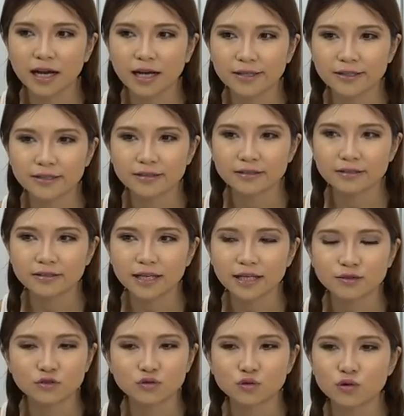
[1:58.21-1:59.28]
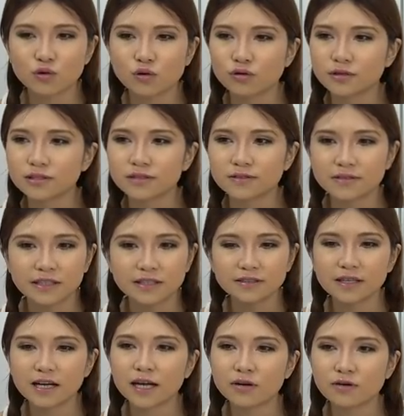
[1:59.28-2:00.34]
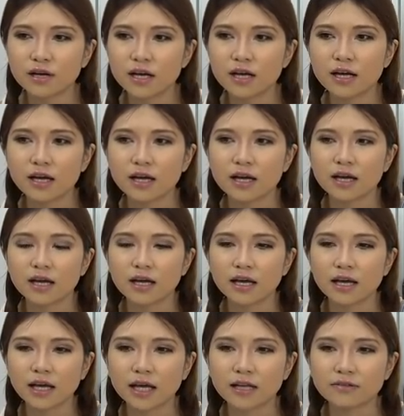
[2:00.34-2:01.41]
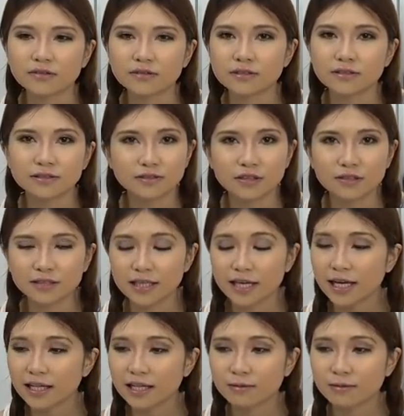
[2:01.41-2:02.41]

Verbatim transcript: I get to sort all these things out and this is not the end.